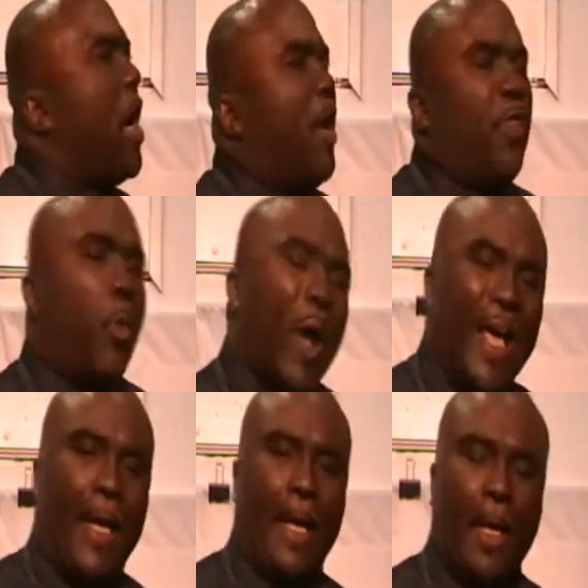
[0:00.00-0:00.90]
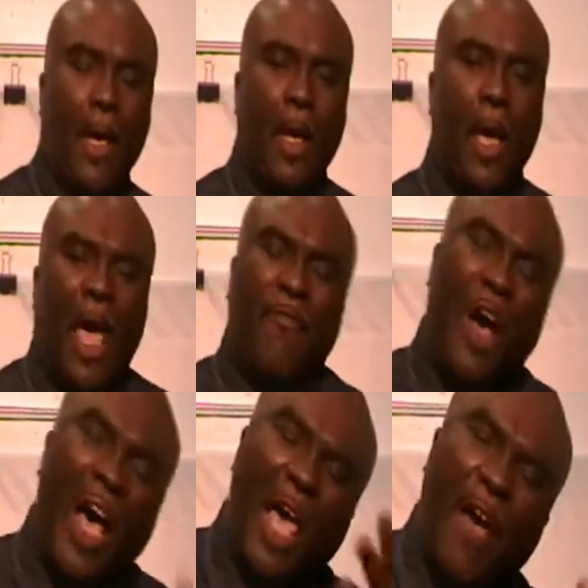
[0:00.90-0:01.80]
other way? Have
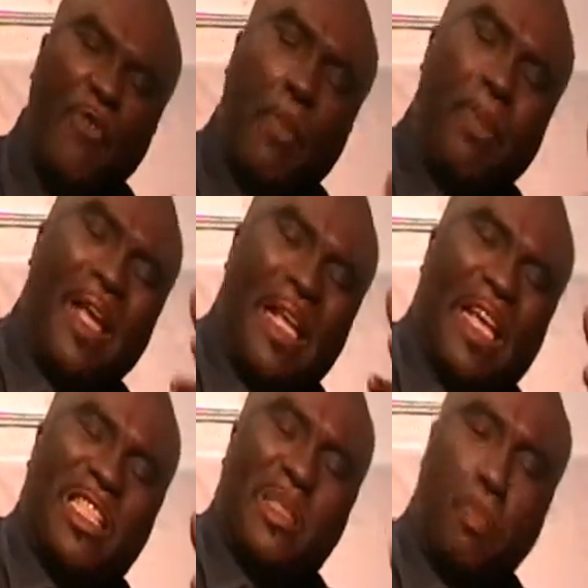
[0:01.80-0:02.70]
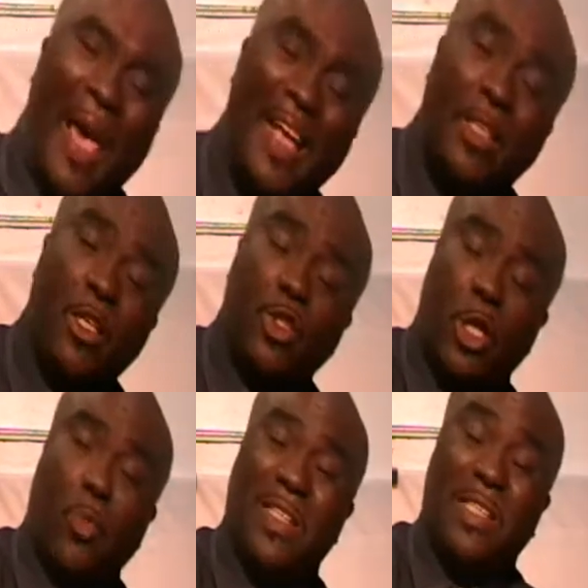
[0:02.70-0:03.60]
I ever been expecting
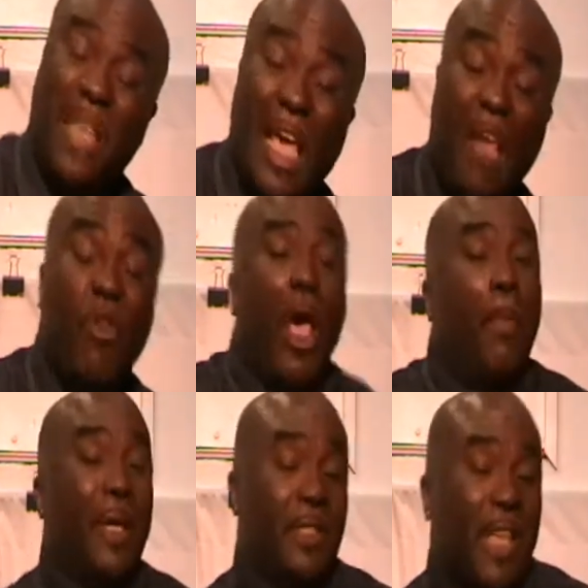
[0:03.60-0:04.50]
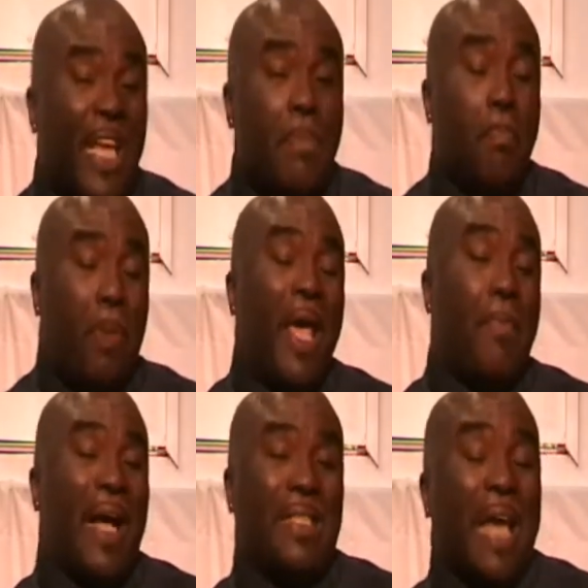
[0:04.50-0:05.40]
to receive but didn't pay
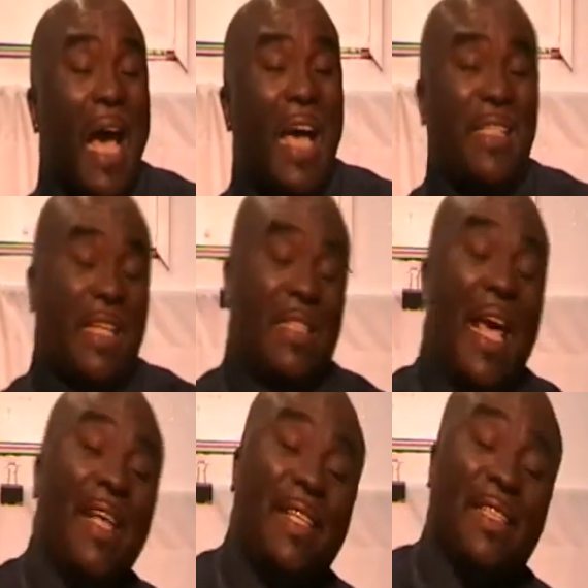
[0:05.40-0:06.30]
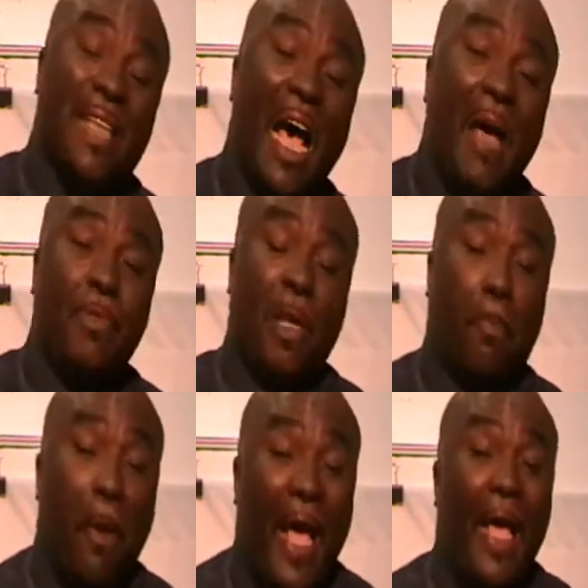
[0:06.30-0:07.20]
my tithes or take the time to
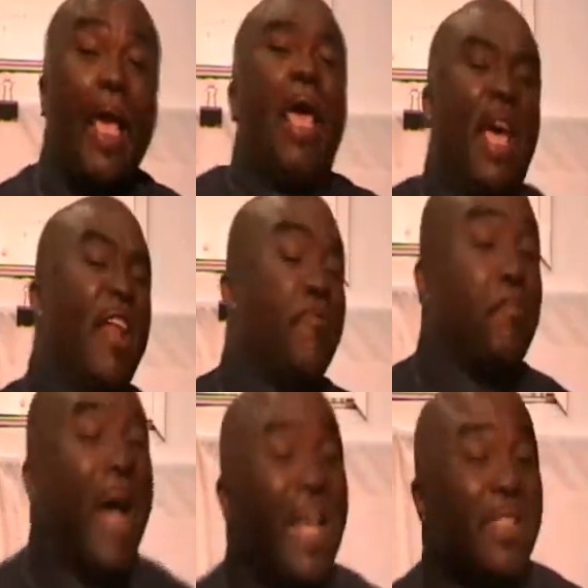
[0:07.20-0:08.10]
pray? And if my